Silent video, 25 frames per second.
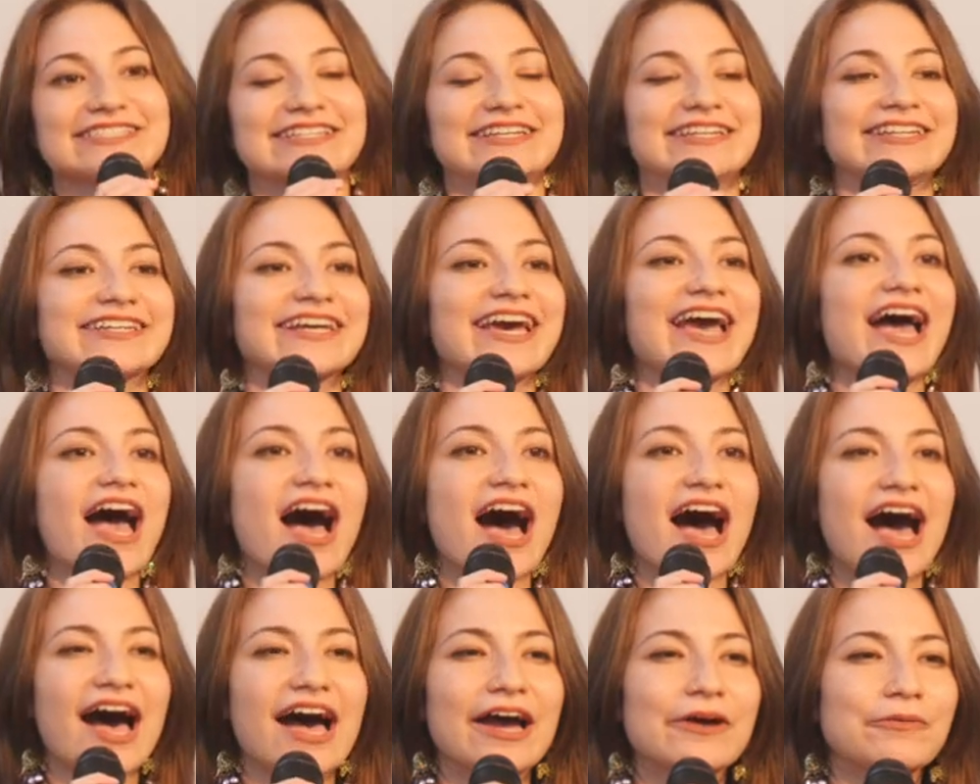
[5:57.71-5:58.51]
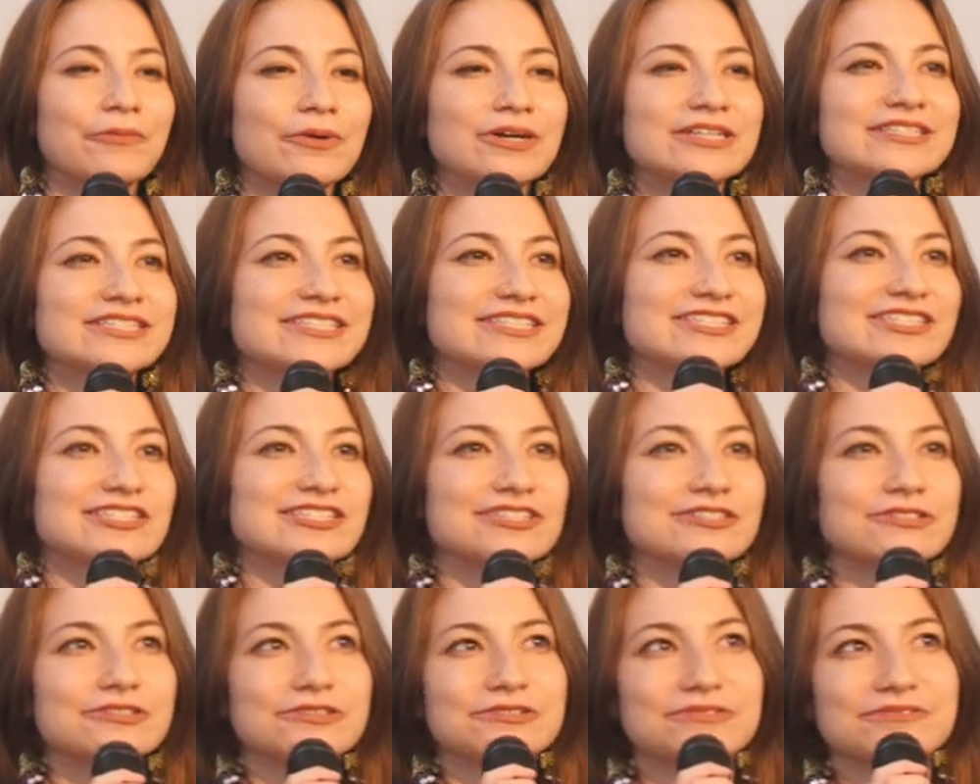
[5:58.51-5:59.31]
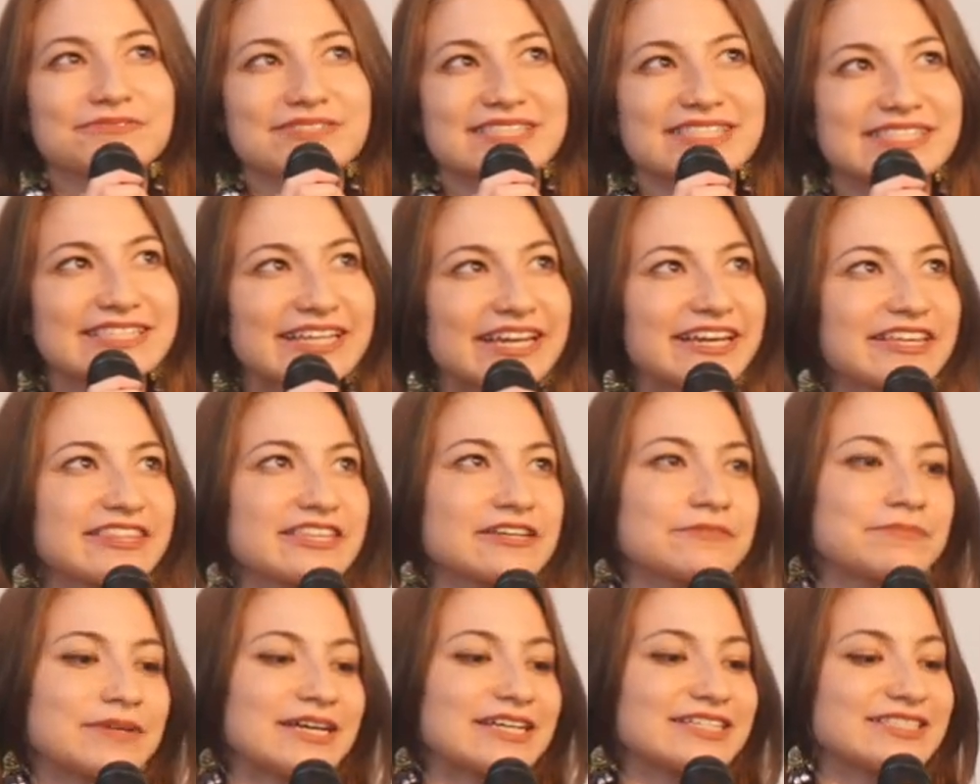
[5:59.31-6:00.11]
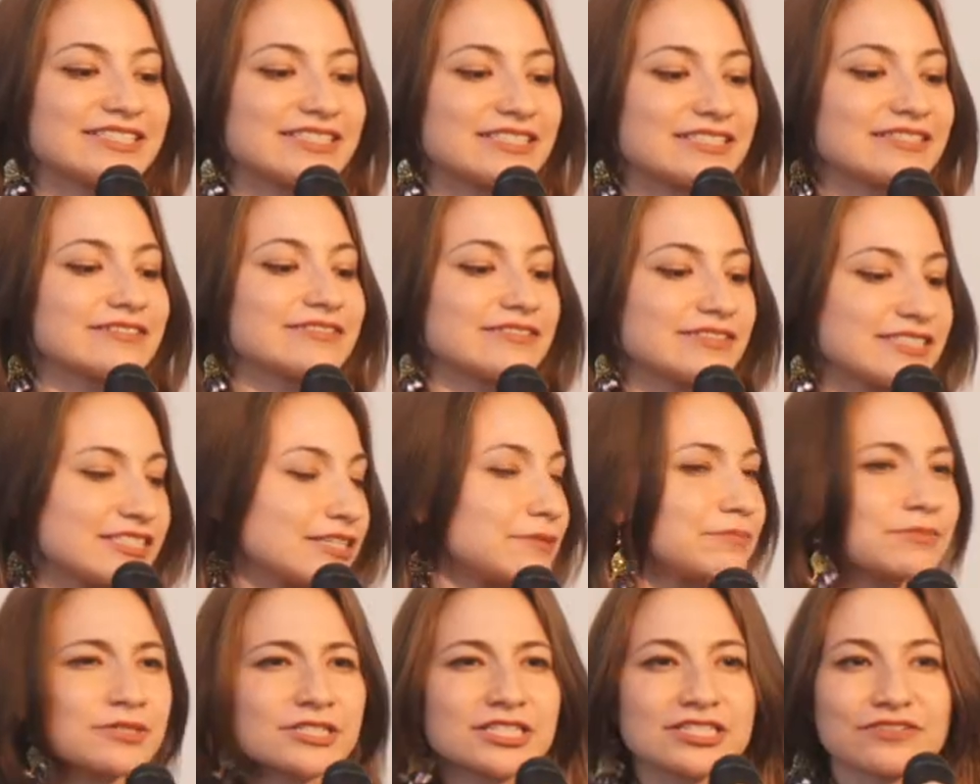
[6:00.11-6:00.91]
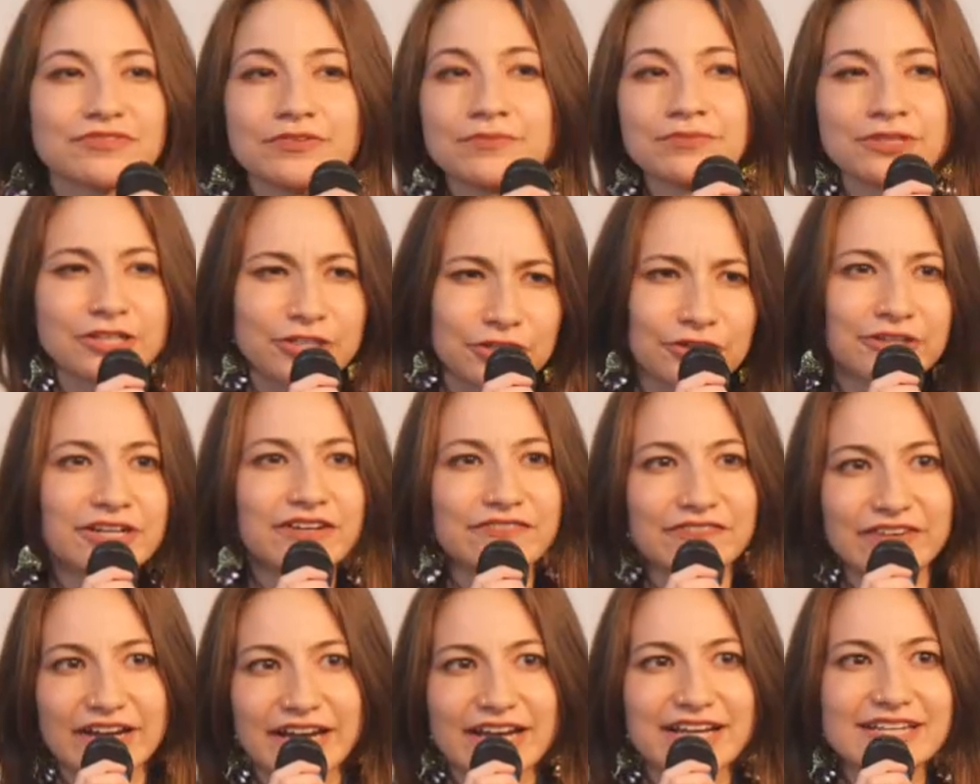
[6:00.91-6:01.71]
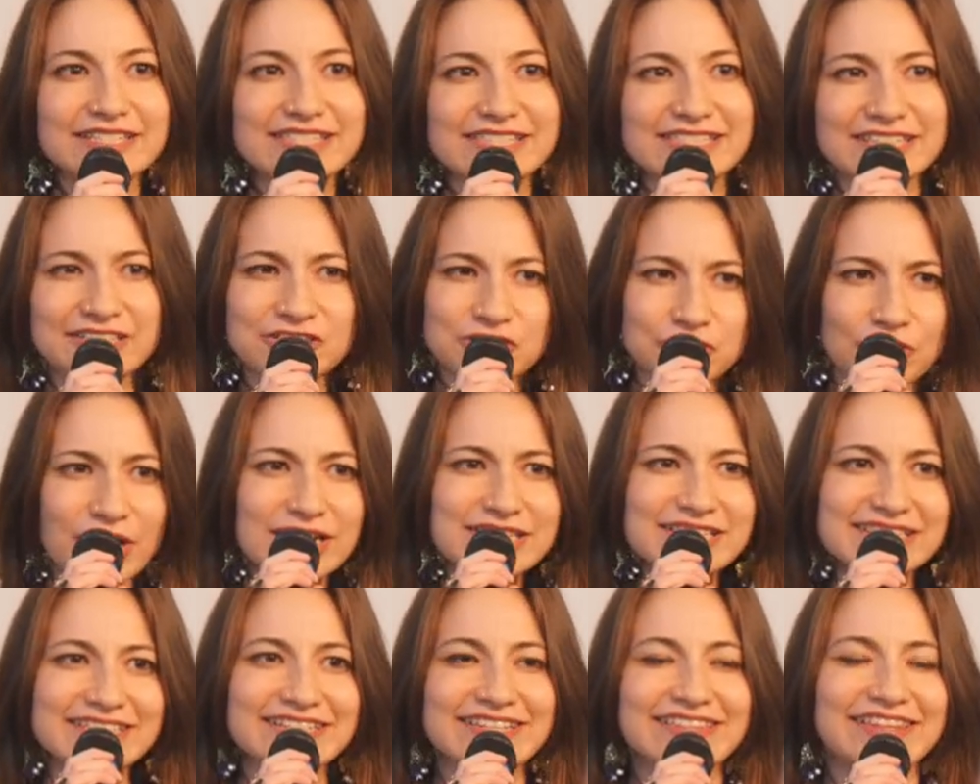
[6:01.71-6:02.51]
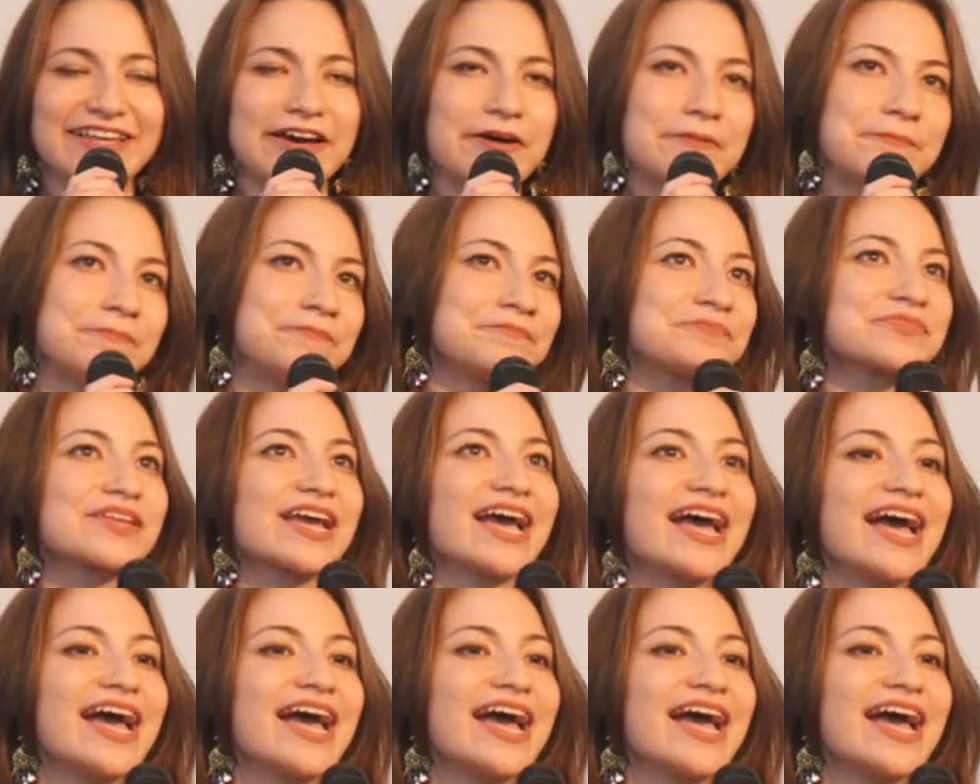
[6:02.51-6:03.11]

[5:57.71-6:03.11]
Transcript: And I wanted to see them as symbols from the universe and trust in them.